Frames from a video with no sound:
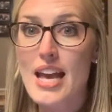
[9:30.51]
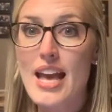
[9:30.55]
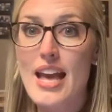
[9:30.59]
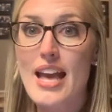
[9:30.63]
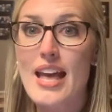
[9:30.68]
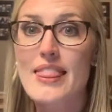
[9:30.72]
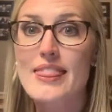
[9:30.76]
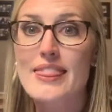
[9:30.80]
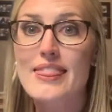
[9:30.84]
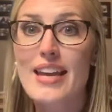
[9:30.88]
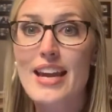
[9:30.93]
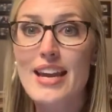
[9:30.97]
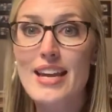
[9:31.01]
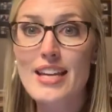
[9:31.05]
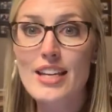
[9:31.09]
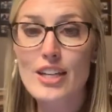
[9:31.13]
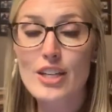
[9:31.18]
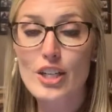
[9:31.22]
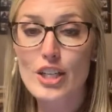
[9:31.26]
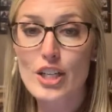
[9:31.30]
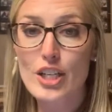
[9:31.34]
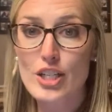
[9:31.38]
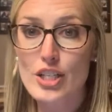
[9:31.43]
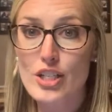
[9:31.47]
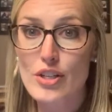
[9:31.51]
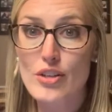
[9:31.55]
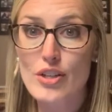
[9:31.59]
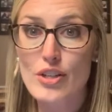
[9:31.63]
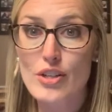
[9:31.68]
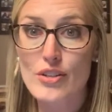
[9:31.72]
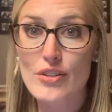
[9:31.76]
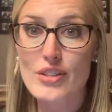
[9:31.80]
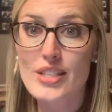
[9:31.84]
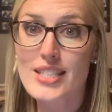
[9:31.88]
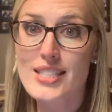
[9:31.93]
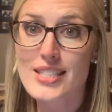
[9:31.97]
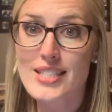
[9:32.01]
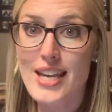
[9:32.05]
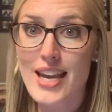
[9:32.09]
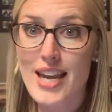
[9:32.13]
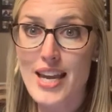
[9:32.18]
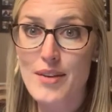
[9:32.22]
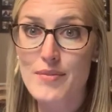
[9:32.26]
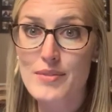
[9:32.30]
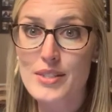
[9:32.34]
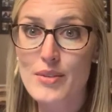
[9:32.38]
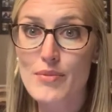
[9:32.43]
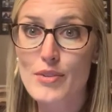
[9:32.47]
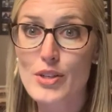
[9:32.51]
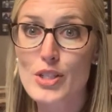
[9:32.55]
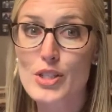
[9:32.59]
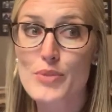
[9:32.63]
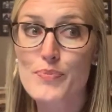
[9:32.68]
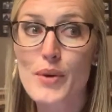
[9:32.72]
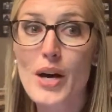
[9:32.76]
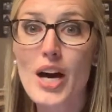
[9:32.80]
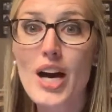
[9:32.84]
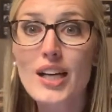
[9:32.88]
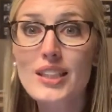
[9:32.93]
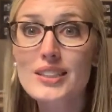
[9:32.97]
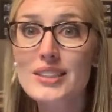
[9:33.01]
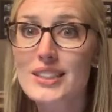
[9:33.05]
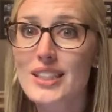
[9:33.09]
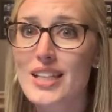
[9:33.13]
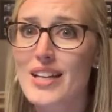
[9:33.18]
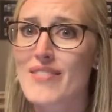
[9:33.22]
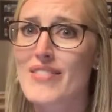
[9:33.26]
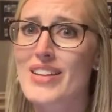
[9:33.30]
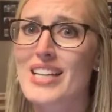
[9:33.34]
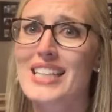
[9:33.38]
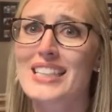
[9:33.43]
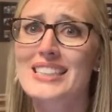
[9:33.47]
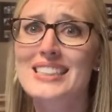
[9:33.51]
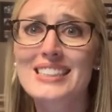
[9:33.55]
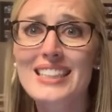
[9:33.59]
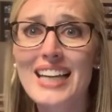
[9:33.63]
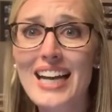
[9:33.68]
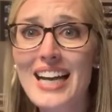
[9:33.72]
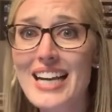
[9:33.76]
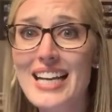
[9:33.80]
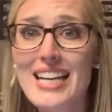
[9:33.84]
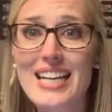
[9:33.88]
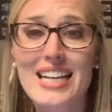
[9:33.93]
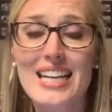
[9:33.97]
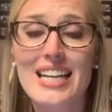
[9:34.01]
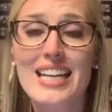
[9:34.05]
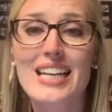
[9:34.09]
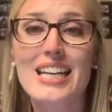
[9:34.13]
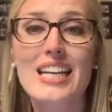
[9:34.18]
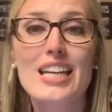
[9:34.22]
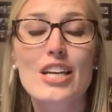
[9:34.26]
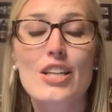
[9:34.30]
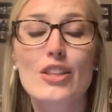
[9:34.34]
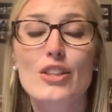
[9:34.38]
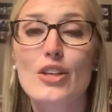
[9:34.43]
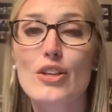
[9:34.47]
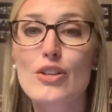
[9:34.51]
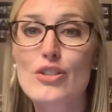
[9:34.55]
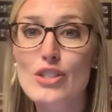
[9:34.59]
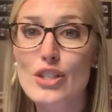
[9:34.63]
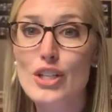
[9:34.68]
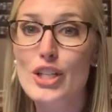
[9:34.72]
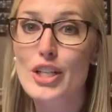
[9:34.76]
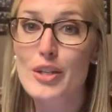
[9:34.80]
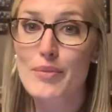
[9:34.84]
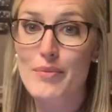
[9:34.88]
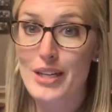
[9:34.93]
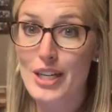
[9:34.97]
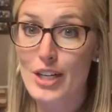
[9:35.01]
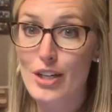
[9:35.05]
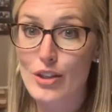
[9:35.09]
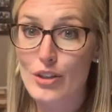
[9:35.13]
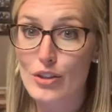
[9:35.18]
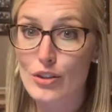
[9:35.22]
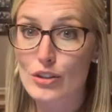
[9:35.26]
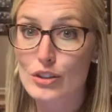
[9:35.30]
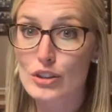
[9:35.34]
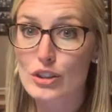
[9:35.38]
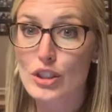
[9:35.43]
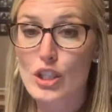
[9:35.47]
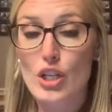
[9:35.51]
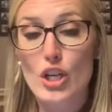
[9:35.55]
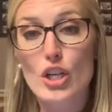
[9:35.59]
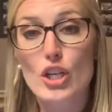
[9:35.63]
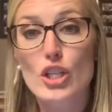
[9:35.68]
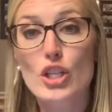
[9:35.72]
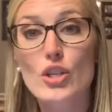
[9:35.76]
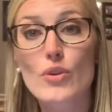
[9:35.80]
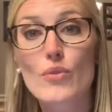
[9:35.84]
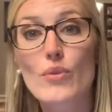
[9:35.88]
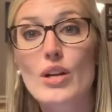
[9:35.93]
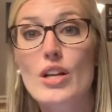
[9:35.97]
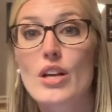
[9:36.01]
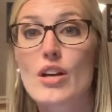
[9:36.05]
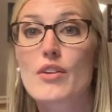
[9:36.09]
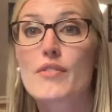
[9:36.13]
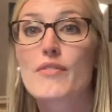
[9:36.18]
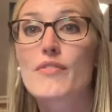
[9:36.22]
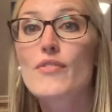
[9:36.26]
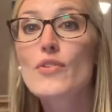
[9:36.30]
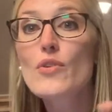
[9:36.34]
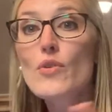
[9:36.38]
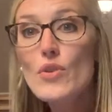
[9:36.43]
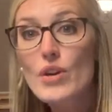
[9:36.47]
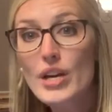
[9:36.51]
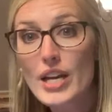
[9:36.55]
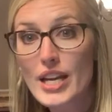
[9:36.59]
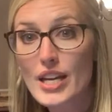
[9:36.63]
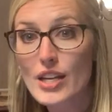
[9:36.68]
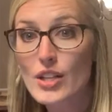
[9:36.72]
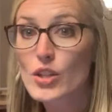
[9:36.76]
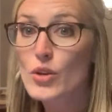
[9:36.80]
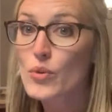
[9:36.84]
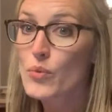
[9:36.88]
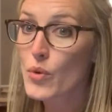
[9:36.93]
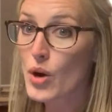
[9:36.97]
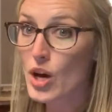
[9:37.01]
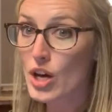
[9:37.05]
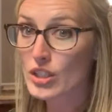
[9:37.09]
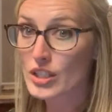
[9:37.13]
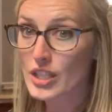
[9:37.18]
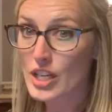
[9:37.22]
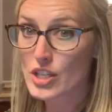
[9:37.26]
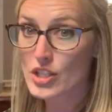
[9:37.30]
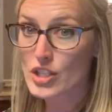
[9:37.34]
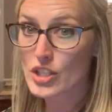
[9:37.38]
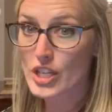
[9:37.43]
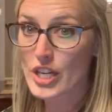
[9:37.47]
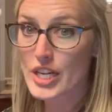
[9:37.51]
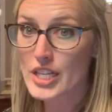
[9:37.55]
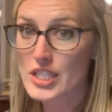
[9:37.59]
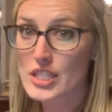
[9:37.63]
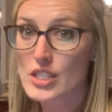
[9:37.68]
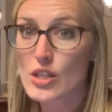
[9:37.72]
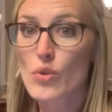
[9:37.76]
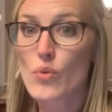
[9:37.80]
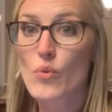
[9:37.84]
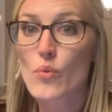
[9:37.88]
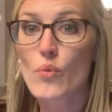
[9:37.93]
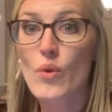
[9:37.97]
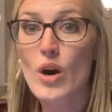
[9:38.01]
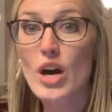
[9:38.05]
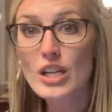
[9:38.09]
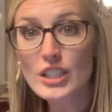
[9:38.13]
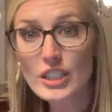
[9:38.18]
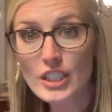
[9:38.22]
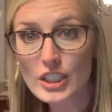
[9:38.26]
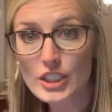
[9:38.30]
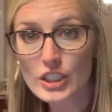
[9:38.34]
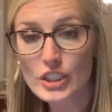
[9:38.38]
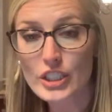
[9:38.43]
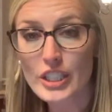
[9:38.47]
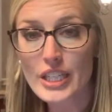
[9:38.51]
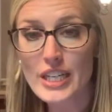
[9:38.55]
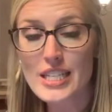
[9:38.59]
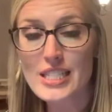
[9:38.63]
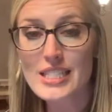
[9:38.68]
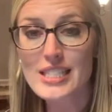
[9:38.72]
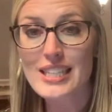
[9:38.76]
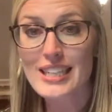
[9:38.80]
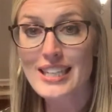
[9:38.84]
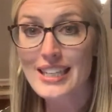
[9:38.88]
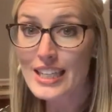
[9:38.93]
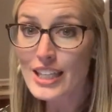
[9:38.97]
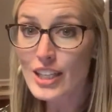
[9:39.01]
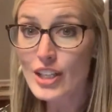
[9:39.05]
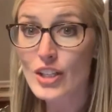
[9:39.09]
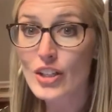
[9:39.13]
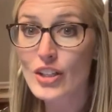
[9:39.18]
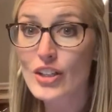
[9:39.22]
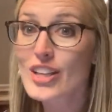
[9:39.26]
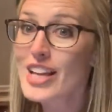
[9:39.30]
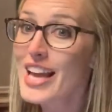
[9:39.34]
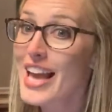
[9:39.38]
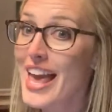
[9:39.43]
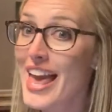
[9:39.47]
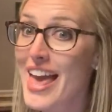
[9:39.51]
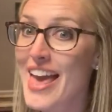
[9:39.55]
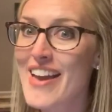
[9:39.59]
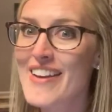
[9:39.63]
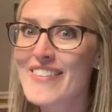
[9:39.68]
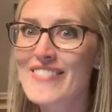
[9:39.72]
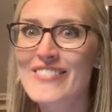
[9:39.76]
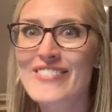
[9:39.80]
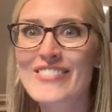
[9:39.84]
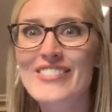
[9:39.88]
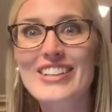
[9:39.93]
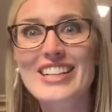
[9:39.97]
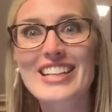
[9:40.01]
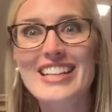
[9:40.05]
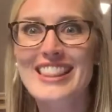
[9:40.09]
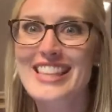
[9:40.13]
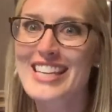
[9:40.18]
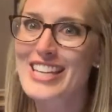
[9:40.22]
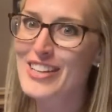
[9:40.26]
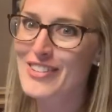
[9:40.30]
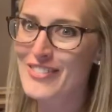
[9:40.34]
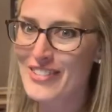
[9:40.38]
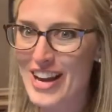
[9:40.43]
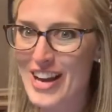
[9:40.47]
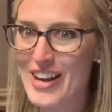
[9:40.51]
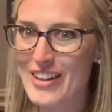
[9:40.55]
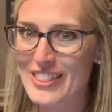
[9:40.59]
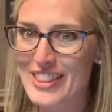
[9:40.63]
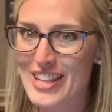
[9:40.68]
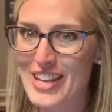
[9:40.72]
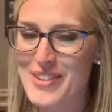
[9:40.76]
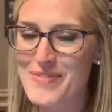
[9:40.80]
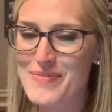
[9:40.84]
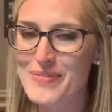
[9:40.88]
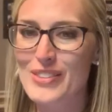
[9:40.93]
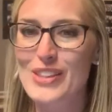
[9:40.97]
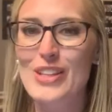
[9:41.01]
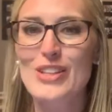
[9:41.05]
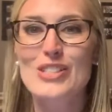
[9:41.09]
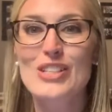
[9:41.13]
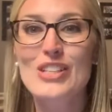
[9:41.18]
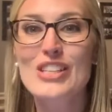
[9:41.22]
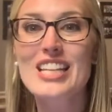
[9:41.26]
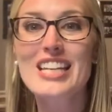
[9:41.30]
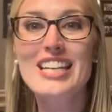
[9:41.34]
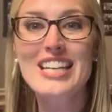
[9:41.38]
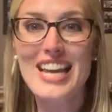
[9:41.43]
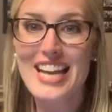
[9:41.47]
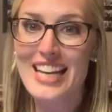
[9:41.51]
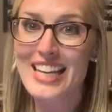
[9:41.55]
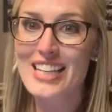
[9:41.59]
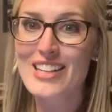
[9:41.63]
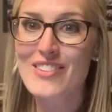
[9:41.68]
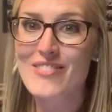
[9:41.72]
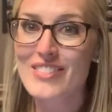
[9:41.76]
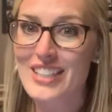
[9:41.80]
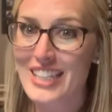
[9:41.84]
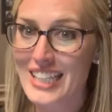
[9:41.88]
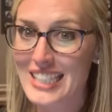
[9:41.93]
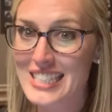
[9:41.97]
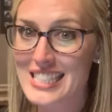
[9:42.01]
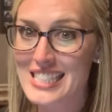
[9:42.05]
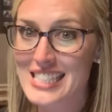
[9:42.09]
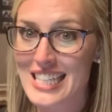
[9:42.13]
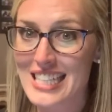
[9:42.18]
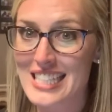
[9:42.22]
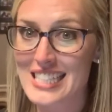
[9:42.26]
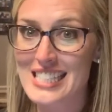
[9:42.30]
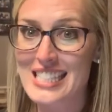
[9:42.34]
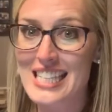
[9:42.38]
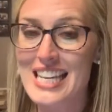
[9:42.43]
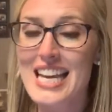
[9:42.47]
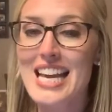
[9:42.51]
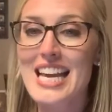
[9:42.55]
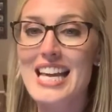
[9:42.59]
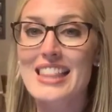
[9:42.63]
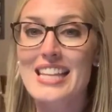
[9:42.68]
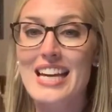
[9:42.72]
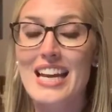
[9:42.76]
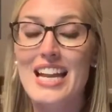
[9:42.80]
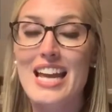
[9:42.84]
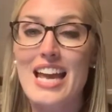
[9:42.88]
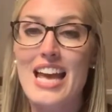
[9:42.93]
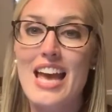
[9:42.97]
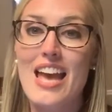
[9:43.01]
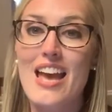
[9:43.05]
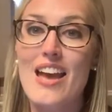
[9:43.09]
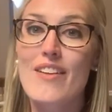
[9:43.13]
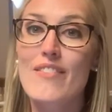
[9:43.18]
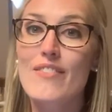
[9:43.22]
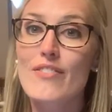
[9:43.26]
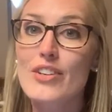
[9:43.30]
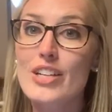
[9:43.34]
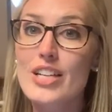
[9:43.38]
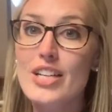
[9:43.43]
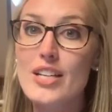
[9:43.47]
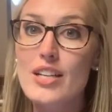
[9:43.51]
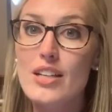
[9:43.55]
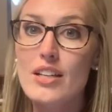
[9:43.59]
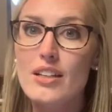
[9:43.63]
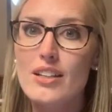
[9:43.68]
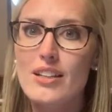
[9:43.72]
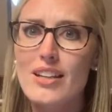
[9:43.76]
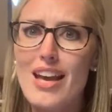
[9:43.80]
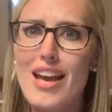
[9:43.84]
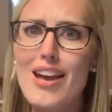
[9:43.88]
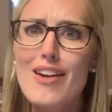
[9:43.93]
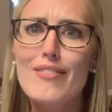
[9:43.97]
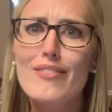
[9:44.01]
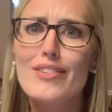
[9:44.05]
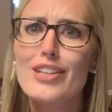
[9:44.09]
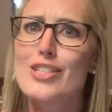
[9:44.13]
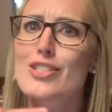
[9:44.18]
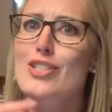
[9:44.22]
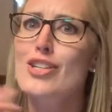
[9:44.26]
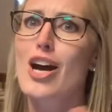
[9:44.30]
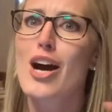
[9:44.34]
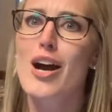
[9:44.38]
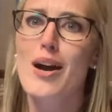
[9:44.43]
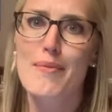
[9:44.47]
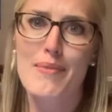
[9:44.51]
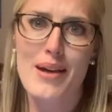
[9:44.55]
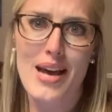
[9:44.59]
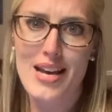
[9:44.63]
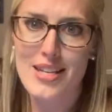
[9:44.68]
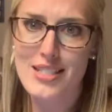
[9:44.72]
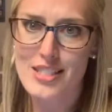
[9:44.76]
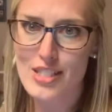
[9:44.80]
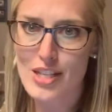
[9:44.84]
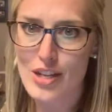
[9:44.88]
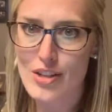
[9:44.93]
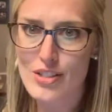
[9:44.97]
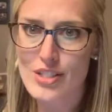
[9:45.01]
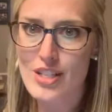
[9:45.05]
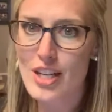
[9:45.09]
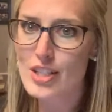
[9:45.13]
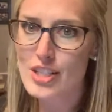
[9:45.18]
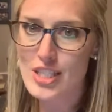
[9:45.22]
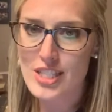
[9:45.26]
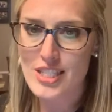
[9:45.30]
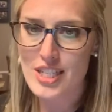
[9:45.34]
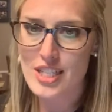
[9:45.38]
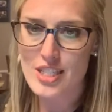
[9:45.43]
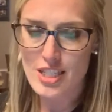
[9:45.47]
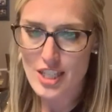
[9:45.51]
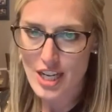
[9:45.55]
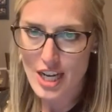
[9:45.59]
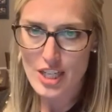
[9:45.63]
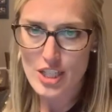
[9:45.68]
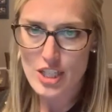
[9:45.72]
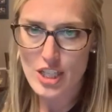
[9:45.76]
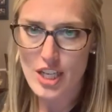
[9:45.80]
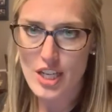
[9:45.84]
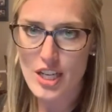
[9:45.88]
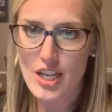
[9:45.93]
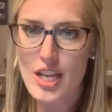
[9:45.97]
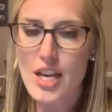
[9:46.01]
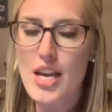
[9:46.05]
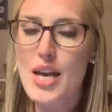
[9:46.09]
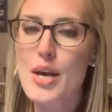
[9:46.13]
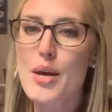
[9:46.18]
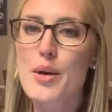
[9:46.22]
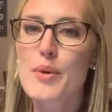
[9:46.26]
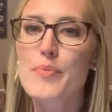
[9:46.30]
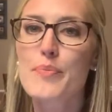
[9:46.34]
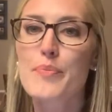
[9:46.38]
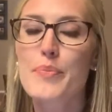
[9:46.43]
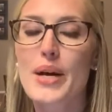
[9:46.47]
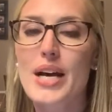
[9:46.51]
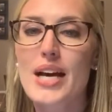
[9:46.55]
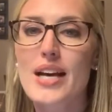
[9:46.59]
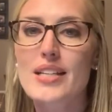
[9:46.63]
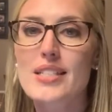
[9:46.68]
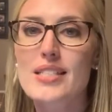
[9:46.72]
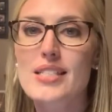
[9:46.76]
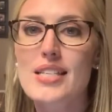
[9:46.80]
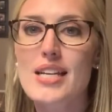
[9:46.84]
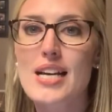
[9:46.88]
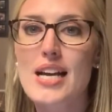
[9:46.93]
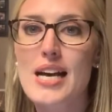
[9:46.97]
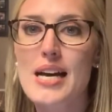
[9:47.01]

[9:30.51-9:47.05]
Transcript: And they encourage you to do the same. Someone who's positive and exciting, those are your marigolds. You want to avoid the walnut trees. Walnut trees kill everything around them. Those are the negative Nancy's. That every job has those, not just education. But